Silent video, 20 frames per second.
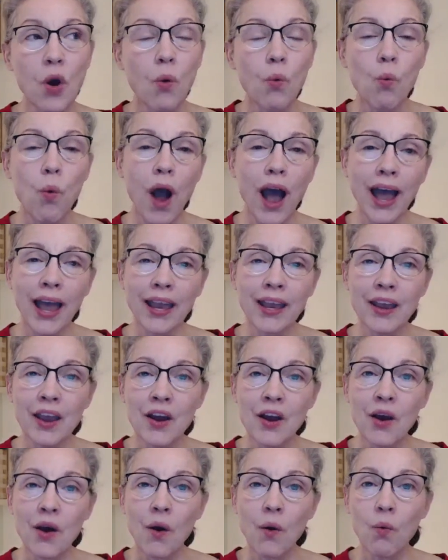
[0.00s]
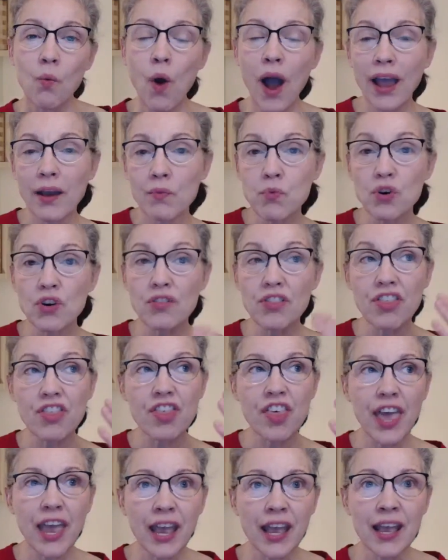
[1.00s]
Why why were
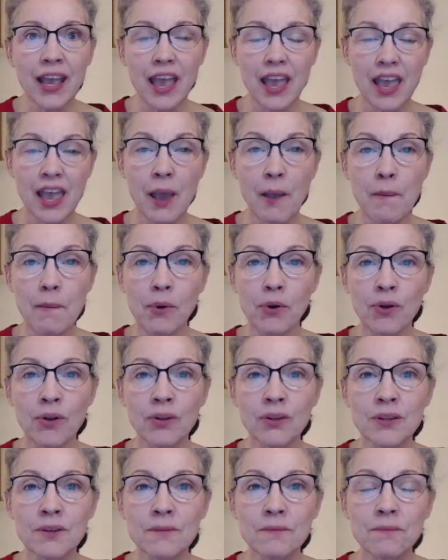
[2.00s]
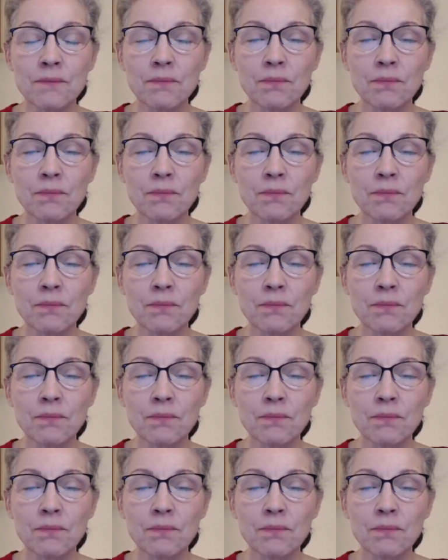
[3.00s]
they able